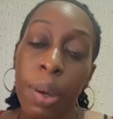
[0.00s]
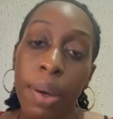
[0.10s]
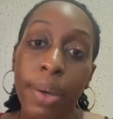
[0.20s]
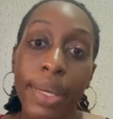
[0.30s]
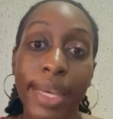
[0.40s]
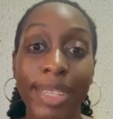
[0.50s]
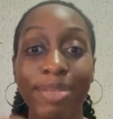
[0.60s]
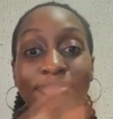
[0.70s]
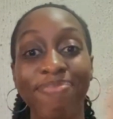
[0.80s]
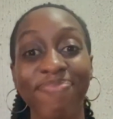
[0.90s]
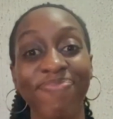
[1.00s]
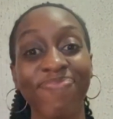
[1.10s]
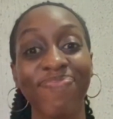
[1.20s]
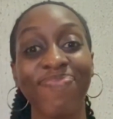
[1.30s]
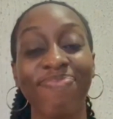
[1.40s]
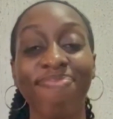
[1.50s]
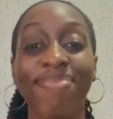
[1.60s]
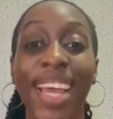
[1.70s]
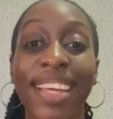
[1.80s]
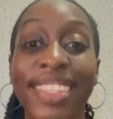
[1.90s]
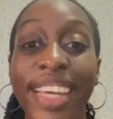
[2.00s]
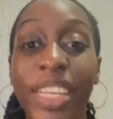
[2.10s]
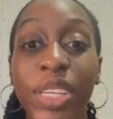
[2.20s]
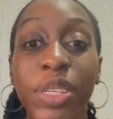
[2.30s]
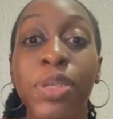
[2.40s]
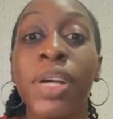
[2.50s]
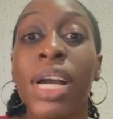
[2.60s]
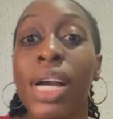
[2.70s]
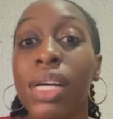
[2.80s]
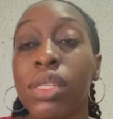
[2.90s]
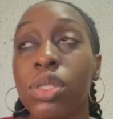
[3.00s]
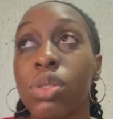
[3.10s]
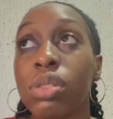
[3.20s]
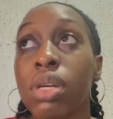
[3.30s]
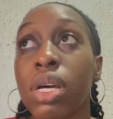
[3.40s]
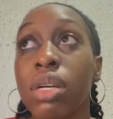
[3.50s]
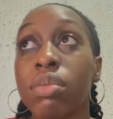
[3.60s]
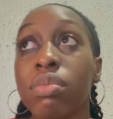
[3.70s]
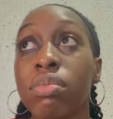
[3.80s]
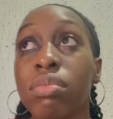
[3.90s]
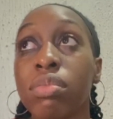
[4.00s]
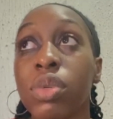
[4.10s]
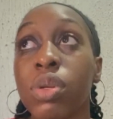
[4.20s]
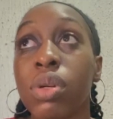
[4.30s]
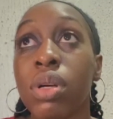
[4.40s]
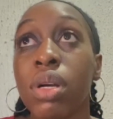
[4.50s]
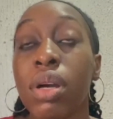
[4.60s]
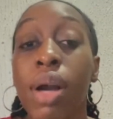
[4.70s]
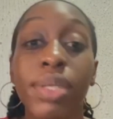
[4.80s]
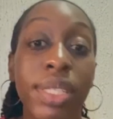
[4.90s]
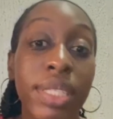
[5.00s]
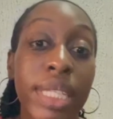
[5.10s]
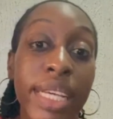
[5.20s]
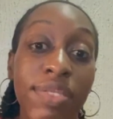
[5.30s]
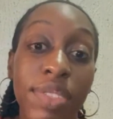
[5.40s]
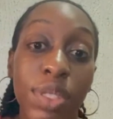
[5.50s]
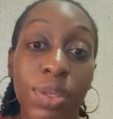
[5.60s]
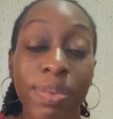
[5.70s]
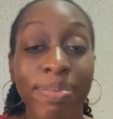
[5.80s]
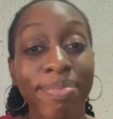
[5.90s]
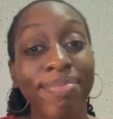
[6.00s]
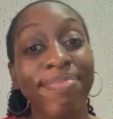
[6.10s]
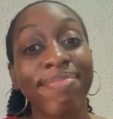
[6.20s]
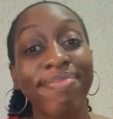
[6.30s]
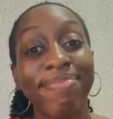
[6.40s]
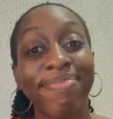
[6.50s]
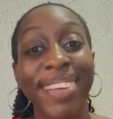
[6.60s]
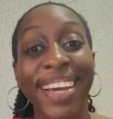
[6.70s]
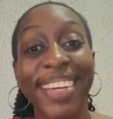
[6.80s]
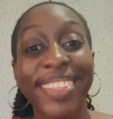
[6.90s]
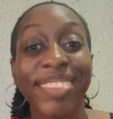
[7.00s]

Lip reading: okay, thank you. So I'll see you in the next video. Bye.